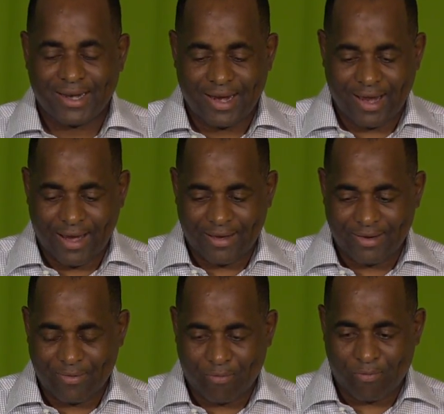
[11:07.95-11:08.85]

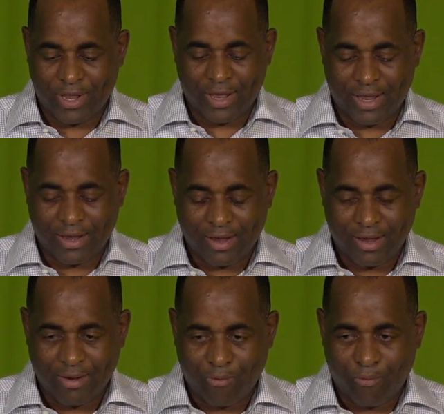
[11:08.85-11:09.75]
and we
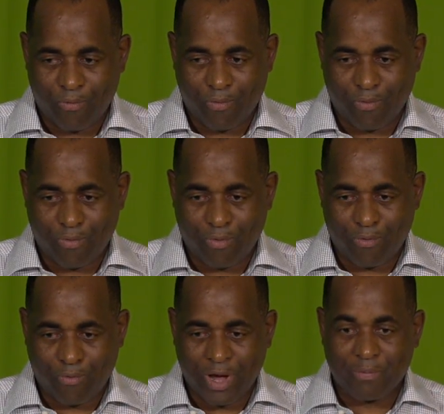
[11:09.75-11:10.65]

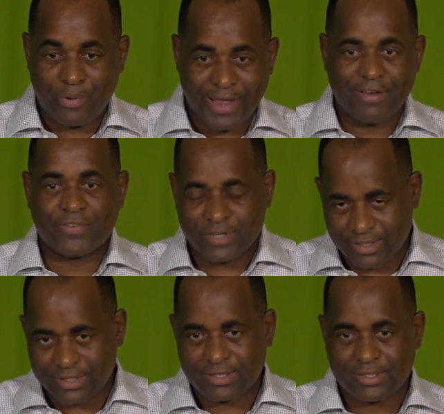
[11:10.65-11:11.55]
are paying for
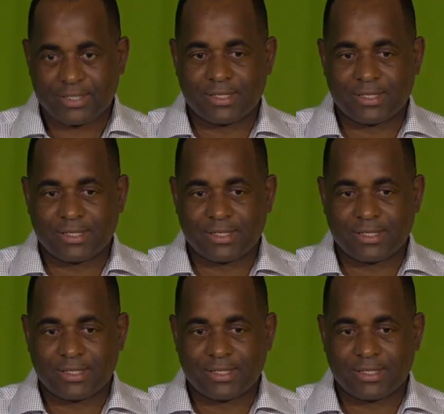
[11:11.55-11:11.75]
this.